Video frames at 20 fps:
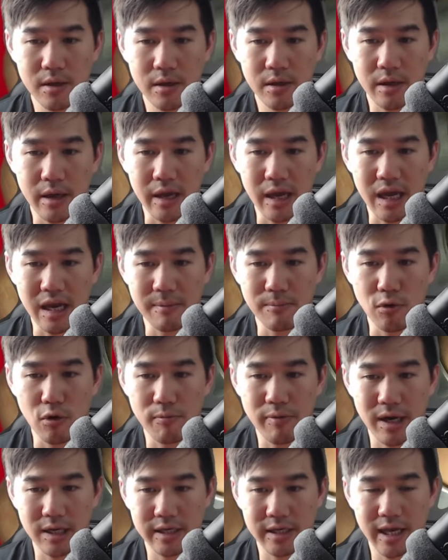and more
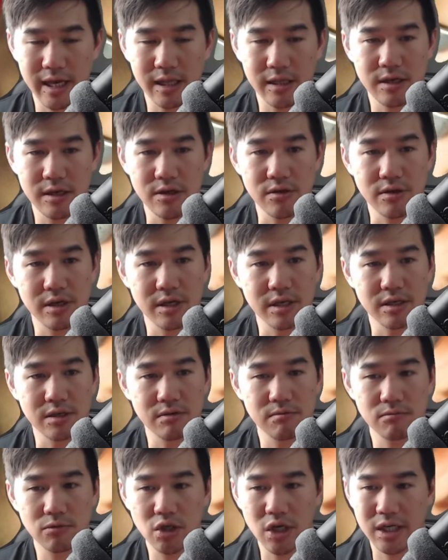practicality, you
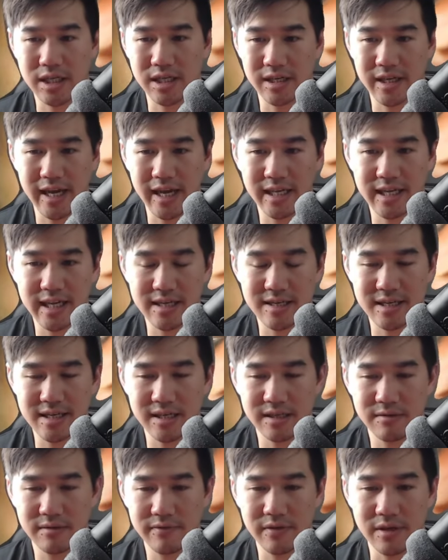can chuck in an
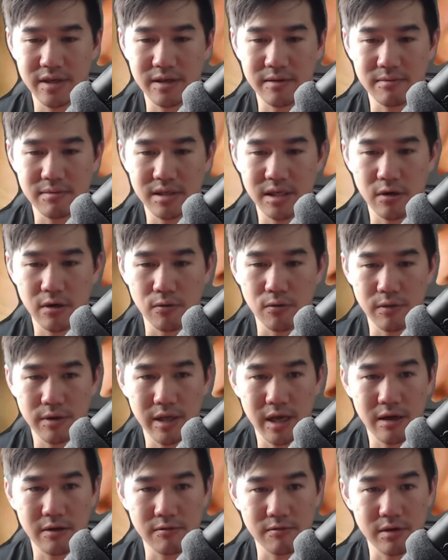18650 cell
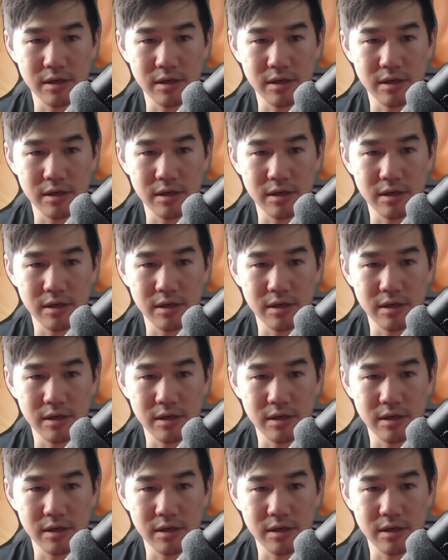without